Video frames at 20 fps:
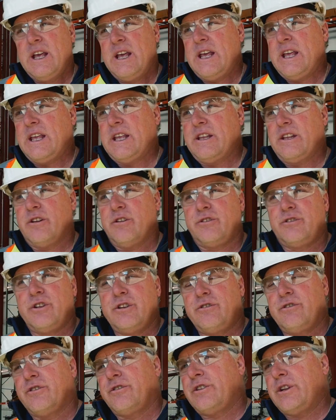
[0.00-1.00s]
you know, it's
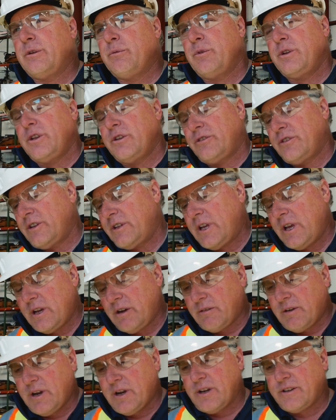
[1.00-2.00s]
interesting when you sit down
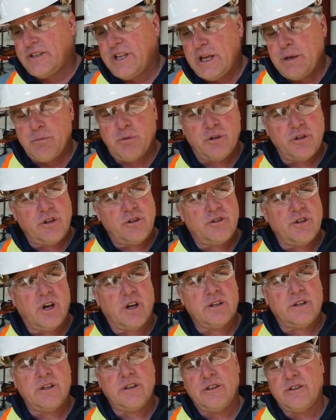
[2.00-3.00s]
around a table and you
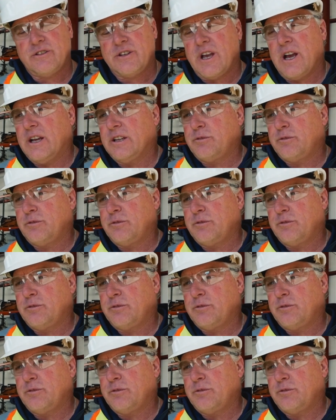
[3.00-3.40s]
talk to these guys,